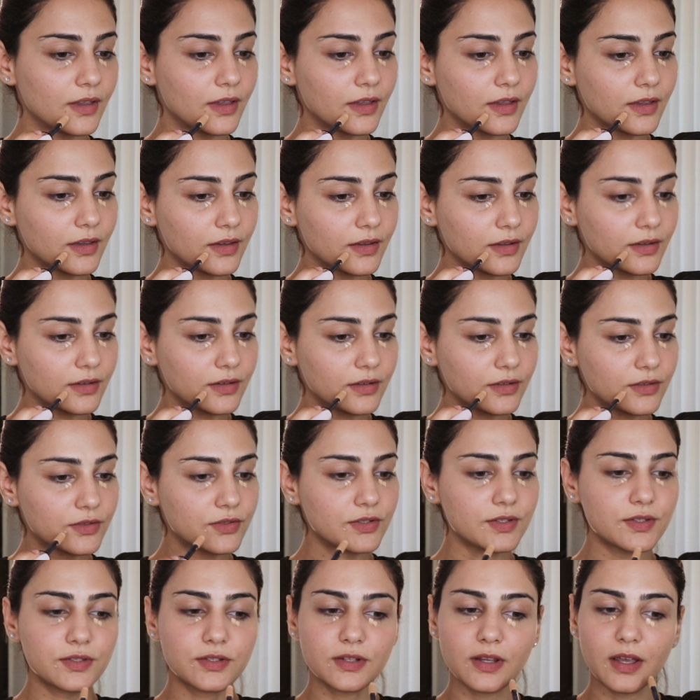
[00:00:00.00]
and
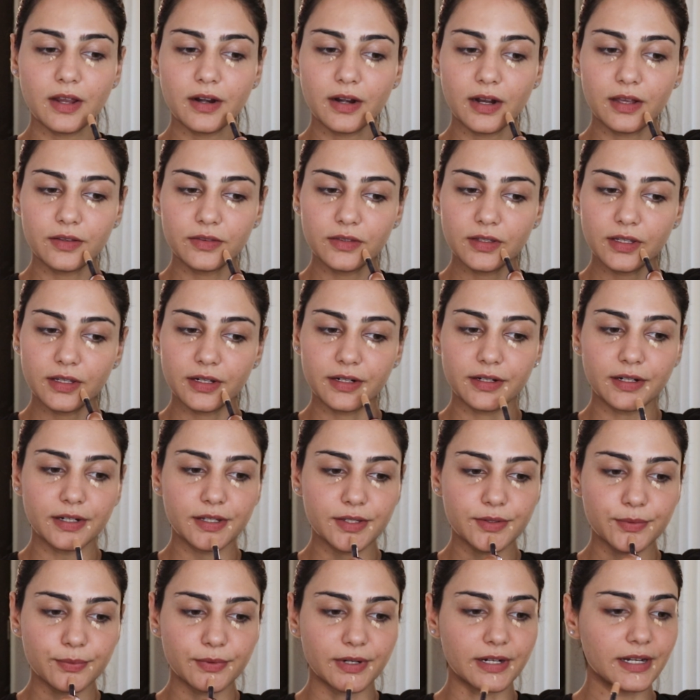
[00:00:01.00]
just around the
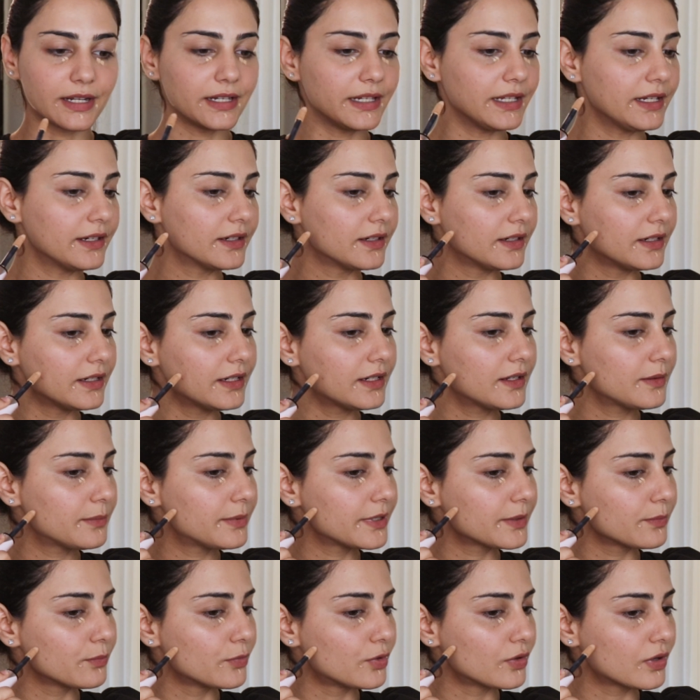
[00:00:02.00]
areas where I need a little
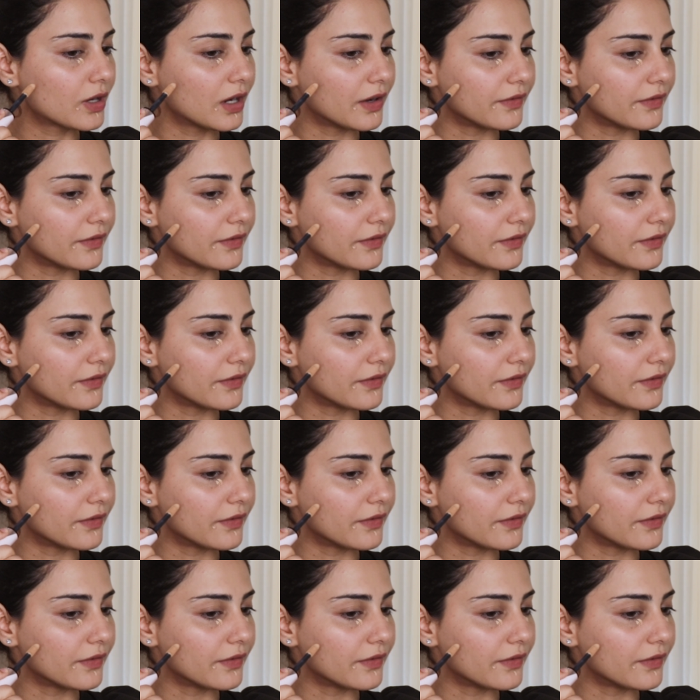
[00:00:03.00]
bit more